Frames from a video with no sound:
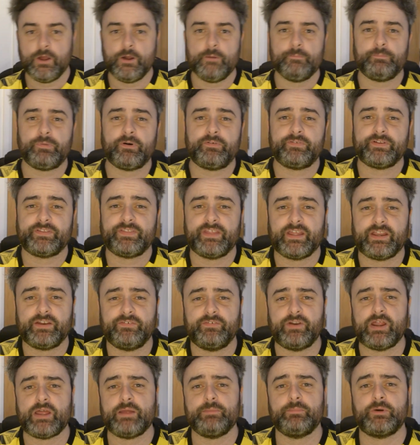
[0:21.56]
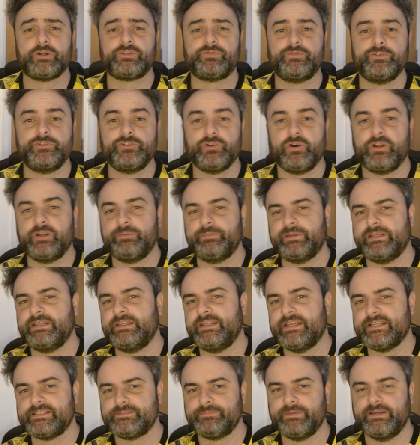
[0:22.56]
Perfect, thank you very much for joining me.
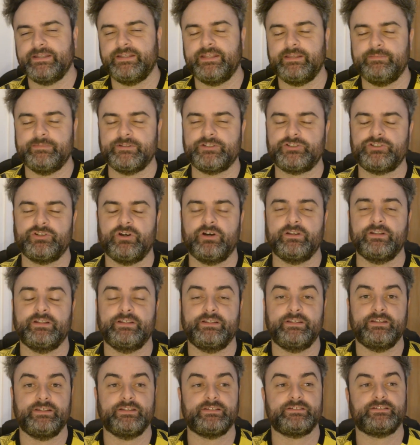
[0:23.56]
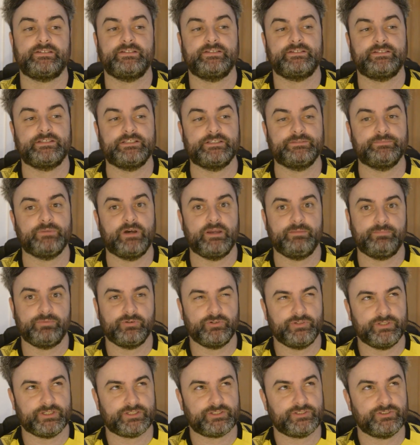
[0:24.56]
Yes, my name is Sean, and yes, this is my
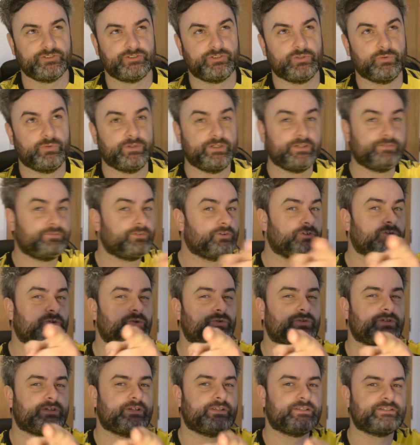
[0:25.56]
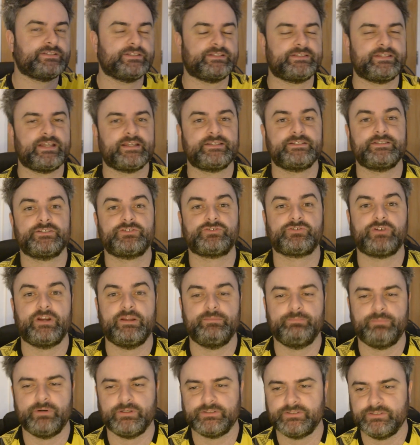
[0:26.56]
prediction show. And if you're new to this, hit that
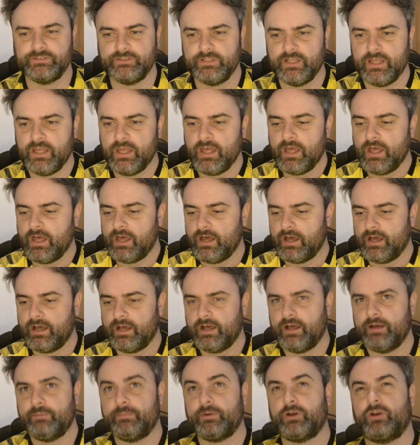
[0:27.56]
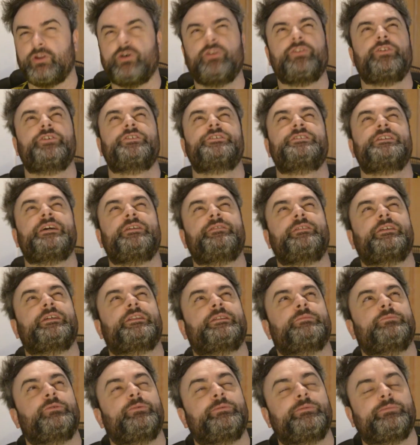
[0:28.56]
subscribe button. I got 170 at
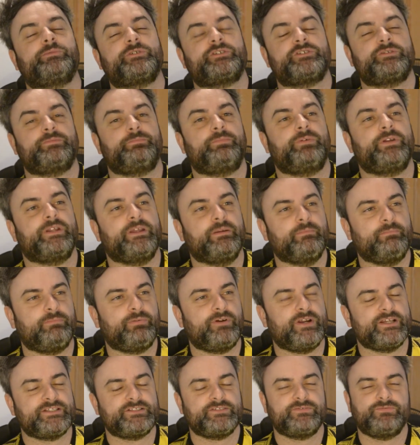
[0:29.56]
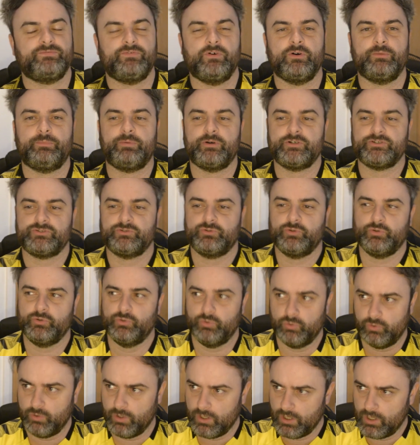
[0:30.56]
the moment, which is pretty impressive for a person who,